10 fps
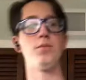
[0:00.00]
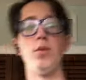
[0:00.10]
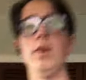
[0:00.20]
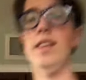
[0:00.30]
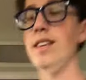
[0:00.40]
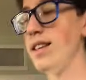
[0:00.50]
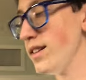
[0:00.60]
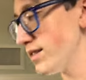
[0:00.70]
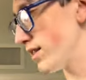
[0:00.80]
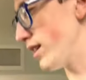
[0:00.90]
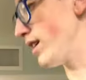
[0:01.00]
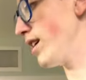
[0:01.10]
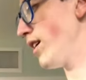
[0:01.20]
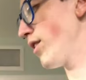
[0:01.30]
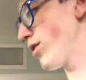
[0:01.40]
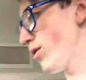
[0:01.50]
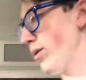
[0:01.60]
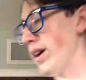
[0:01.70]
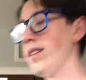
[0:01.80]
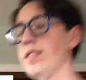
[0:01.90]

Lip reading: more easily through it.